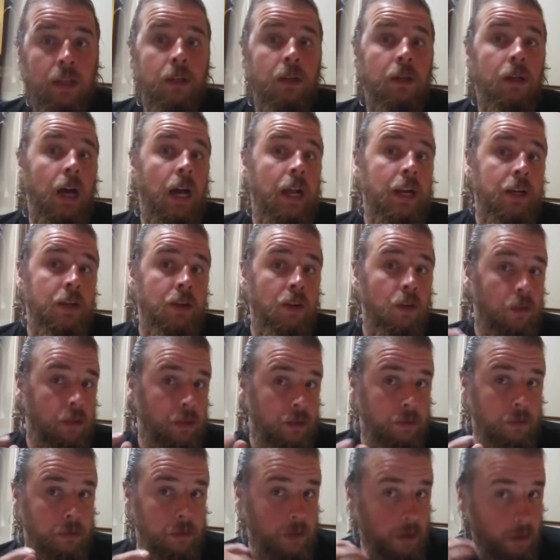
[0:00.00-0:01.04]
I didn't know
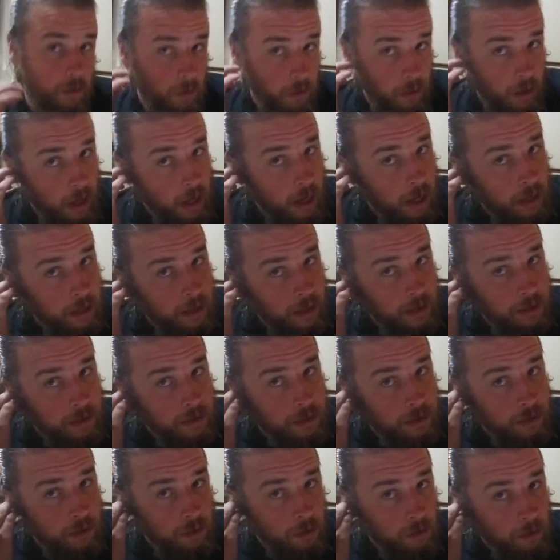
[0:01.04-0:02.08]
this was going on
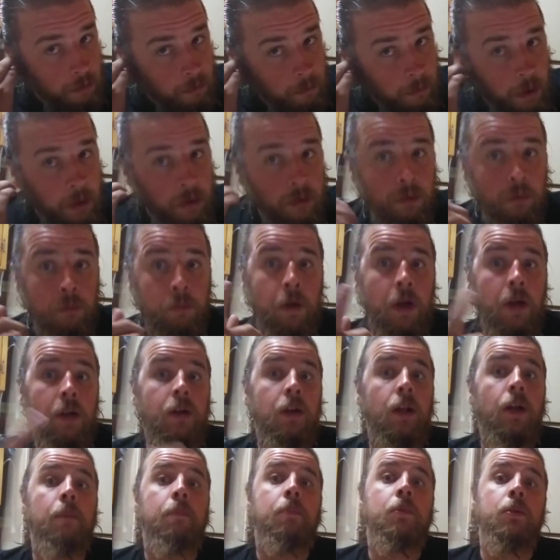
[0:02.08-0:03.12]
until my uncle brought it
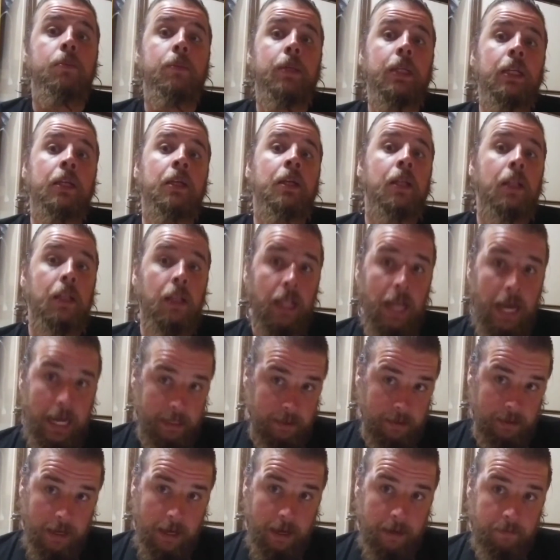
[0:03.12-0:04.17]
up to me
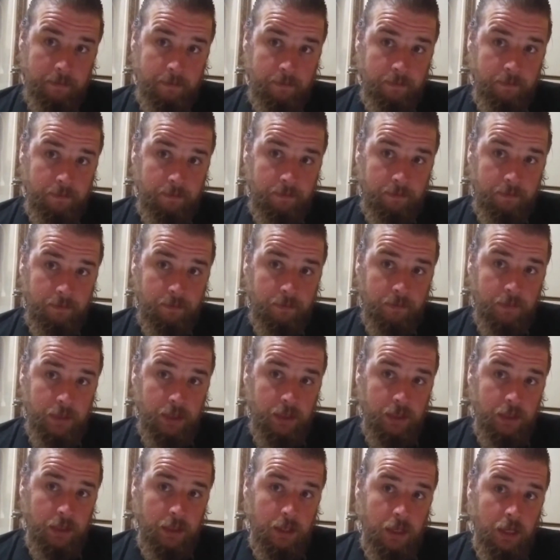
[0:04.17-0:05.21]
last night.
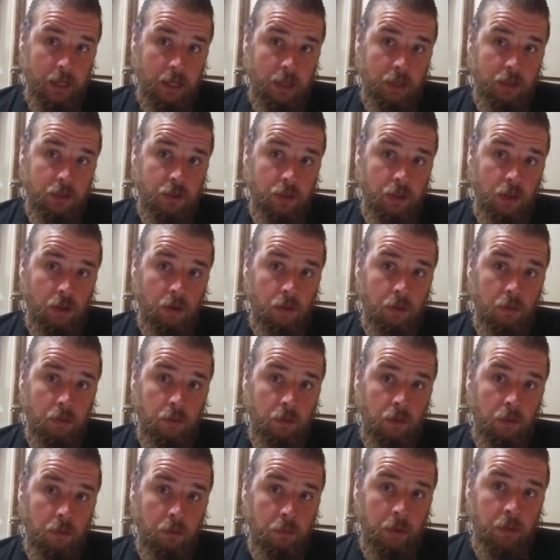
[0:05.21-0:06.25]
So,
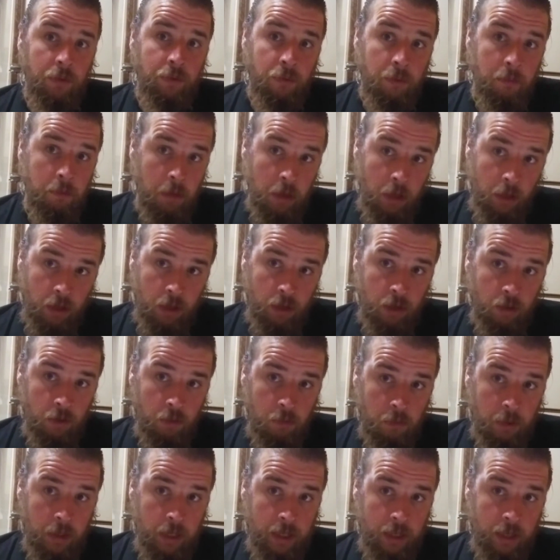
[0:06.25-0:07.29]
we're familiar
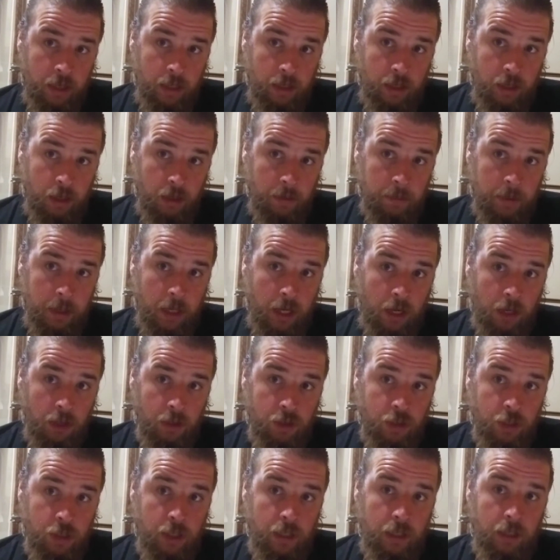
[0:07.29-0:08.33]
with the
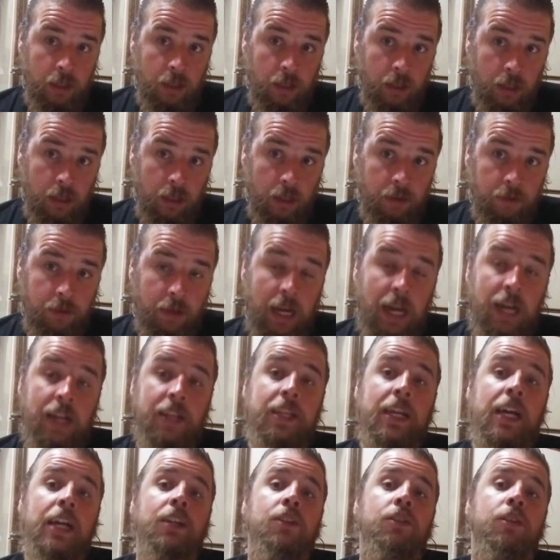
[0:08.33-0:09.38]
terminology of
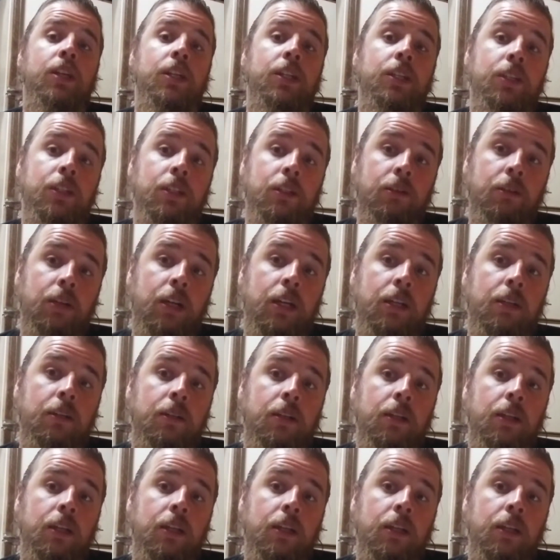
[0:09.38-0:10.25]
contact tracing, right?